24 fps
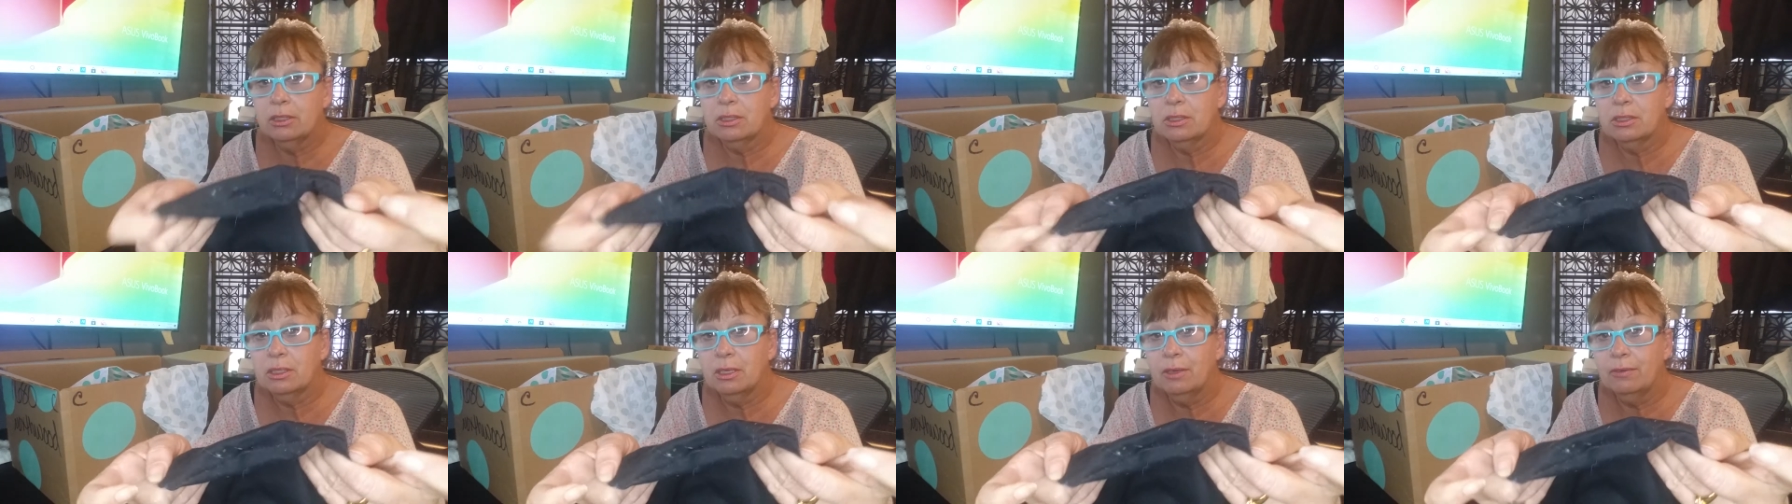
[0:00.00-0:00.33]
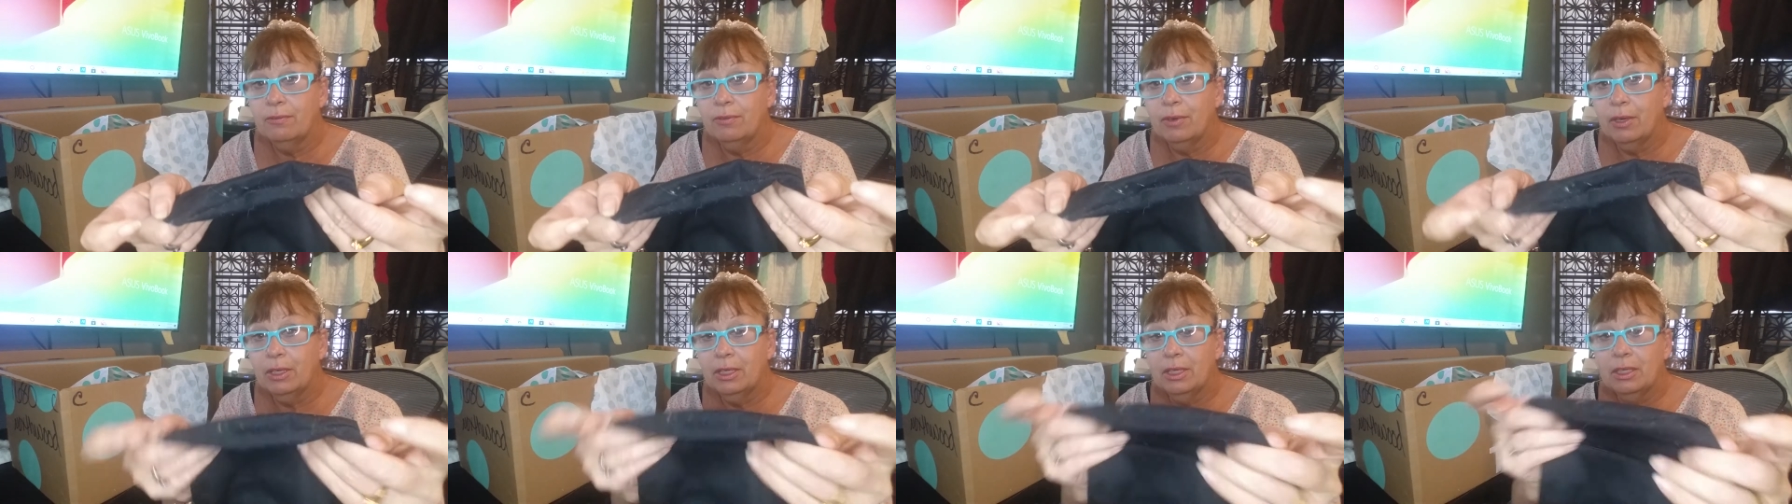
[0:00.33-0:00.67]

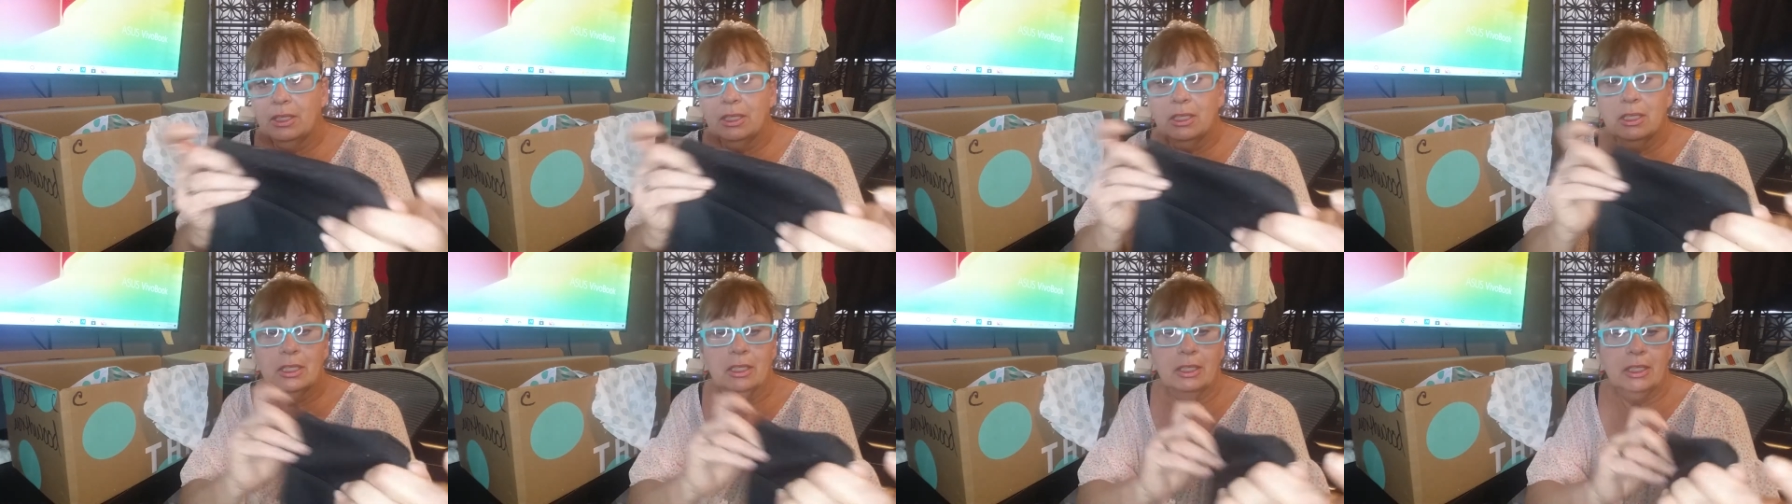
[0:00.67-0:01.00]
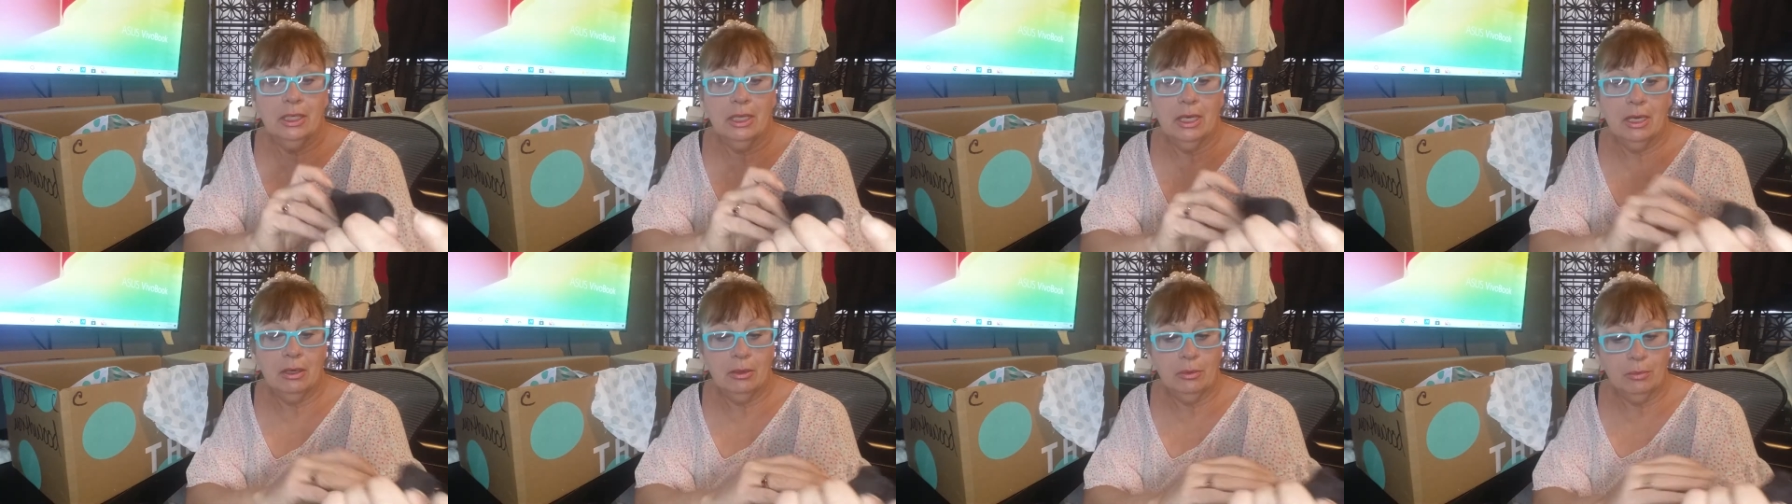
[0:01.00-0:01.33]
stuff I need to
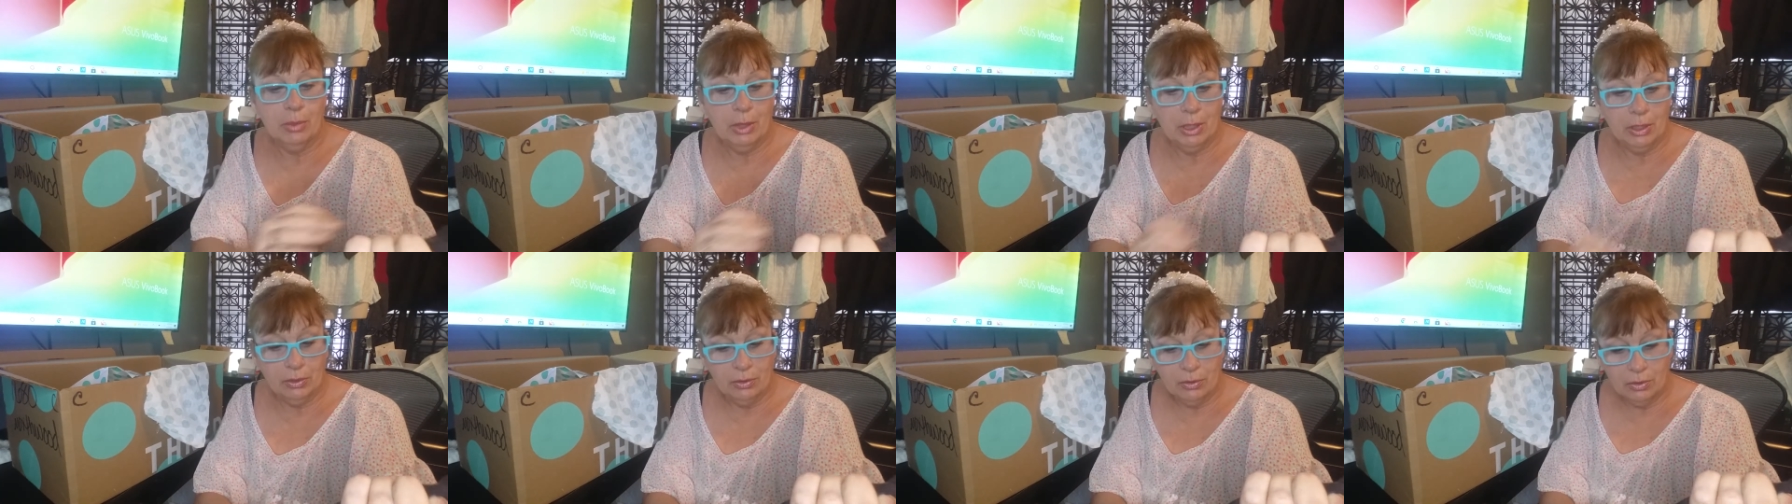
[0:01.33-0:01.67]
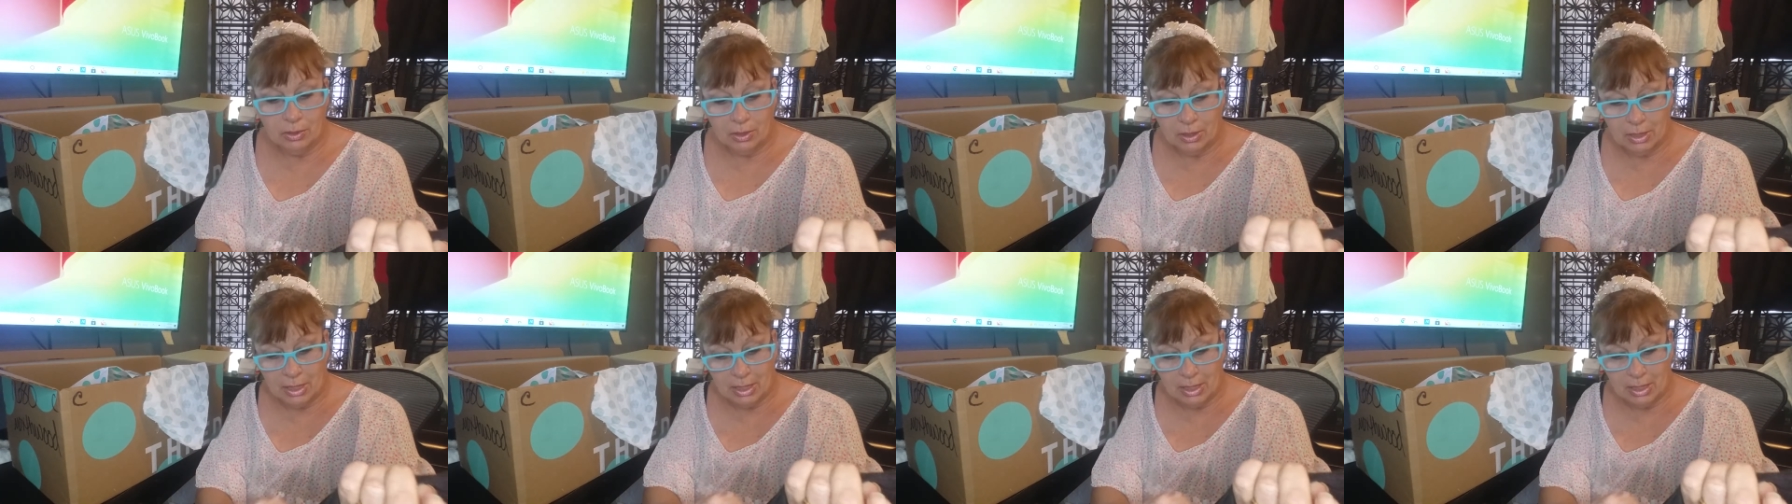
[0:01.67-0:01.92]
clean out, but other than